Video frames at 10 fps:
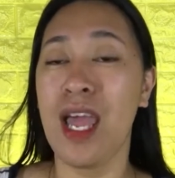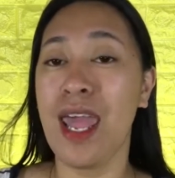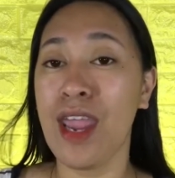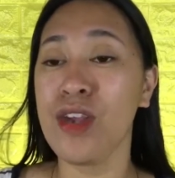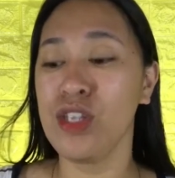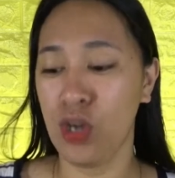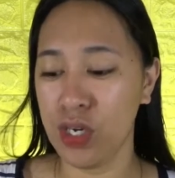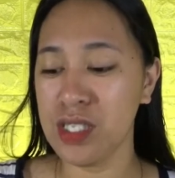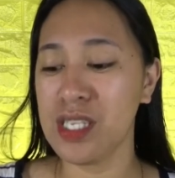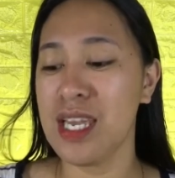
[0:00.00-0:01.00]
Hair
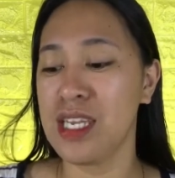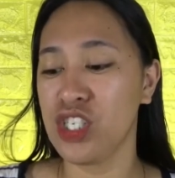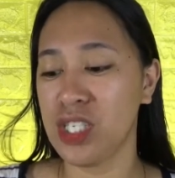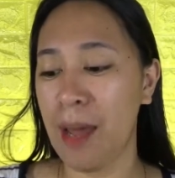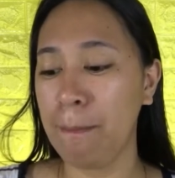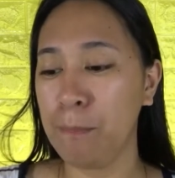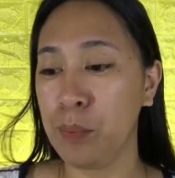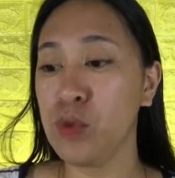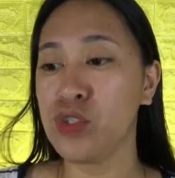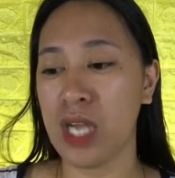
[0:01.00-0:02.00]
loss
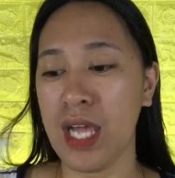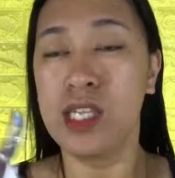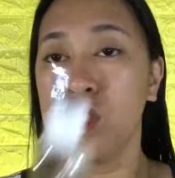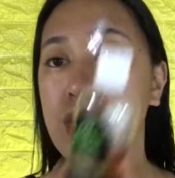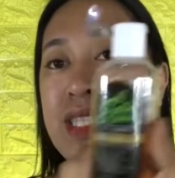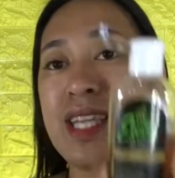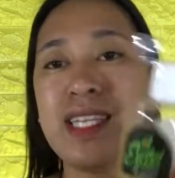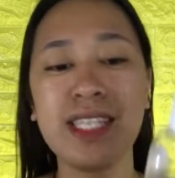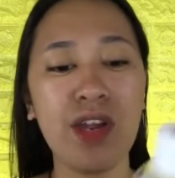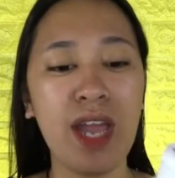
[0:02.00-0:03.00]
shampoo siya. So it
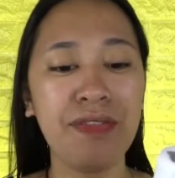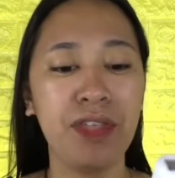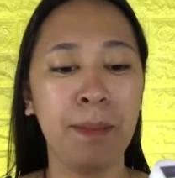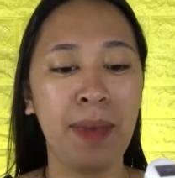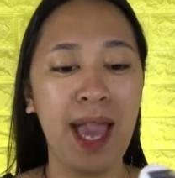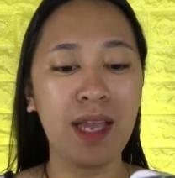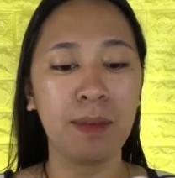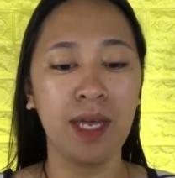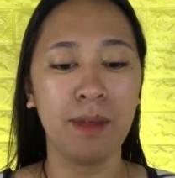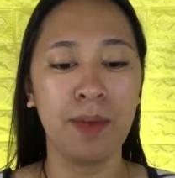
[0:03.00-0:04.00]
says here at the back
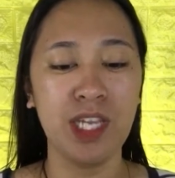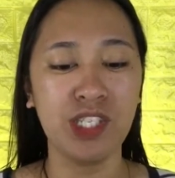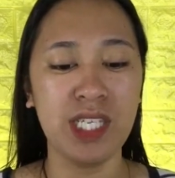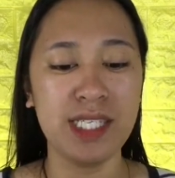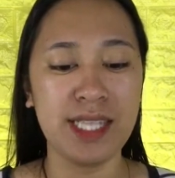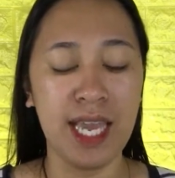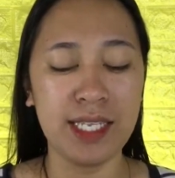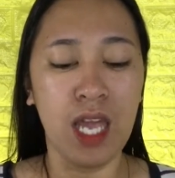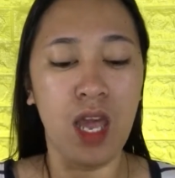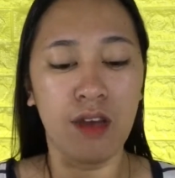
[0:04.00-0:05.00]
mga beshies
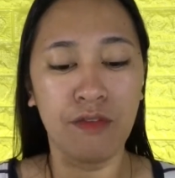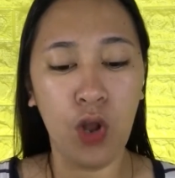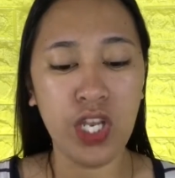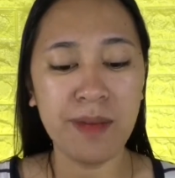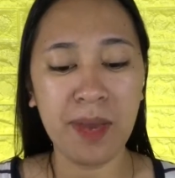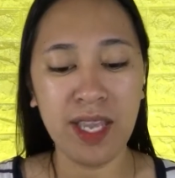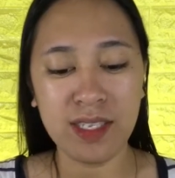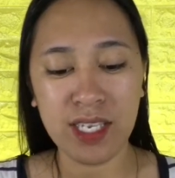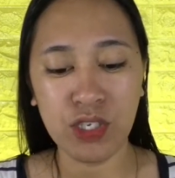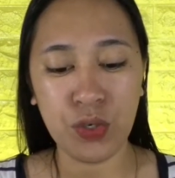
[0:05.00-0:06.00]
that
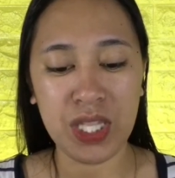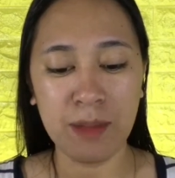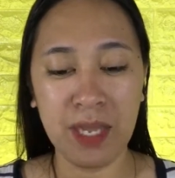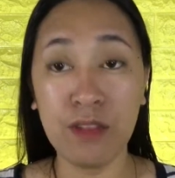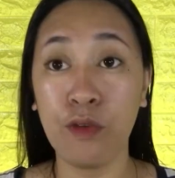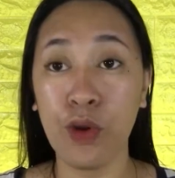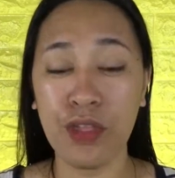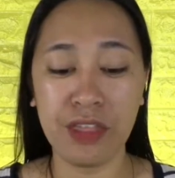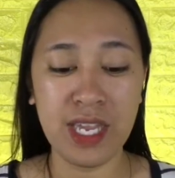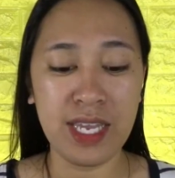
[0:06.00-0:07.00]
volumizing treatment
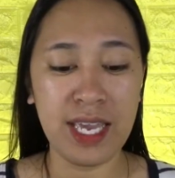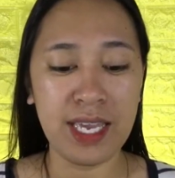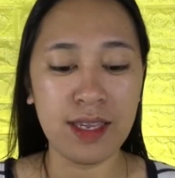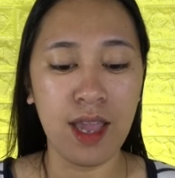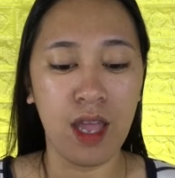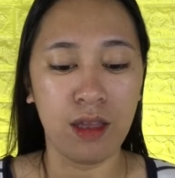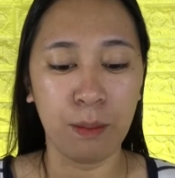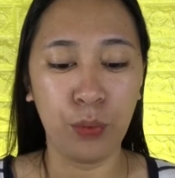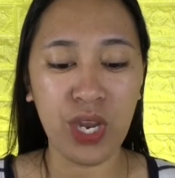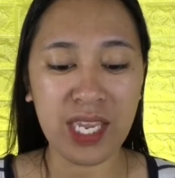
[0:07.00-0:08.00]
for thinning,
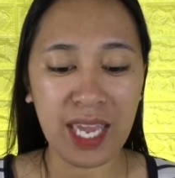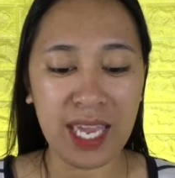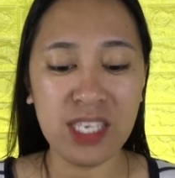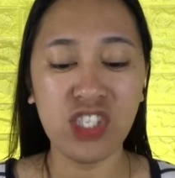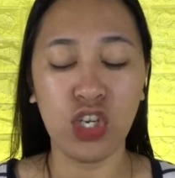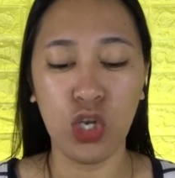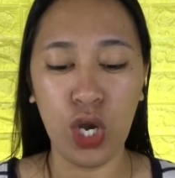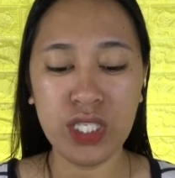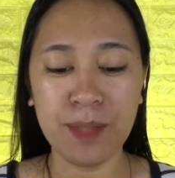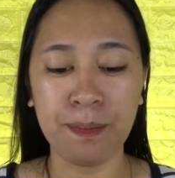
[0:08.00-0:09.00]
breakage,
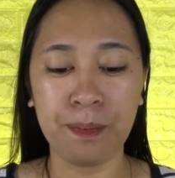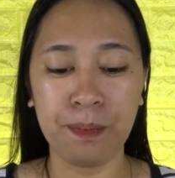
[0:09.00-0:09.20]
loss